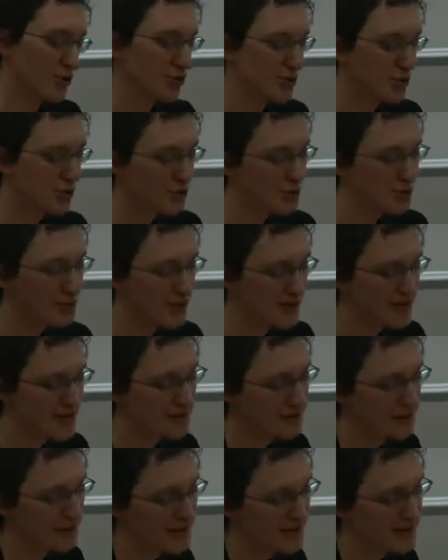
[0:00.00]
two-person
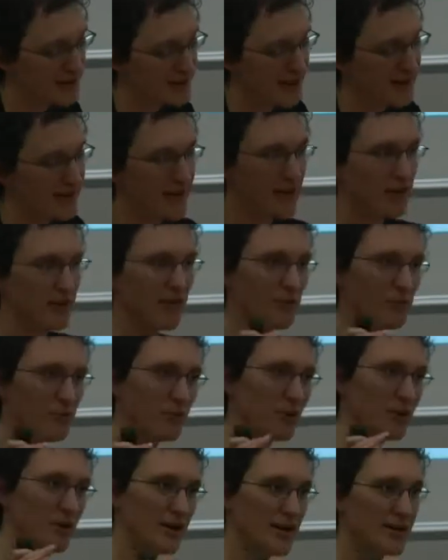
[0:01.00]
business, and they
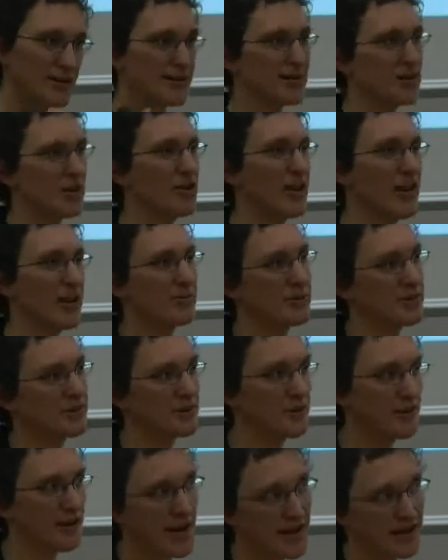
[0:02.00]
weren't necessarily able to
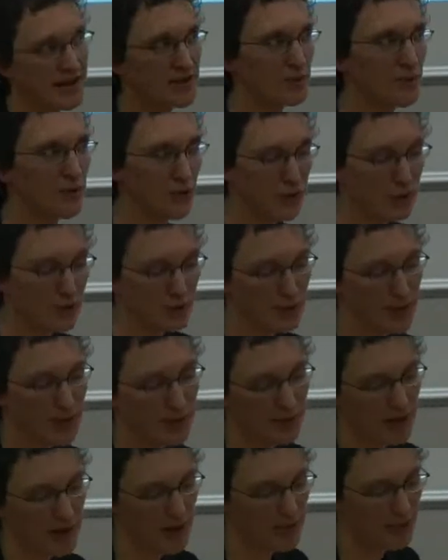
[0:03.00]
connect with other
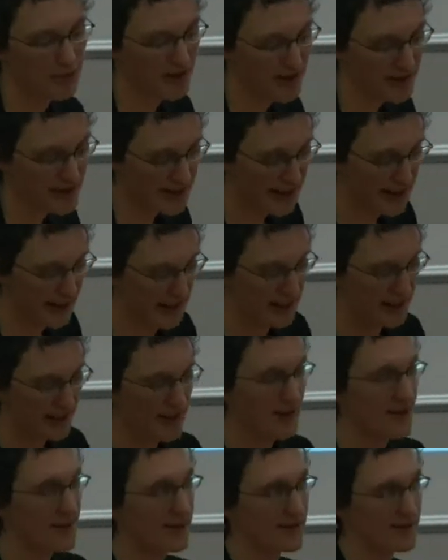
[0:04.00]
people operating
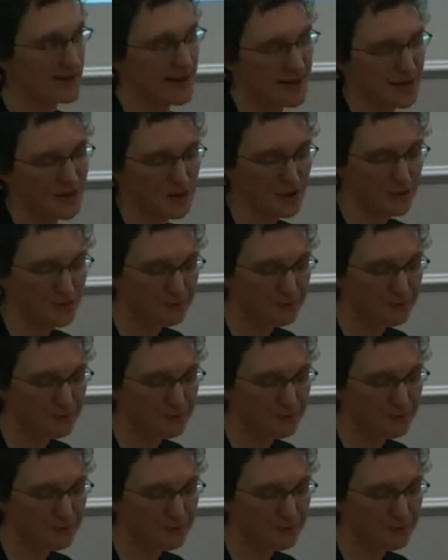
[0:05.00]
in the sector.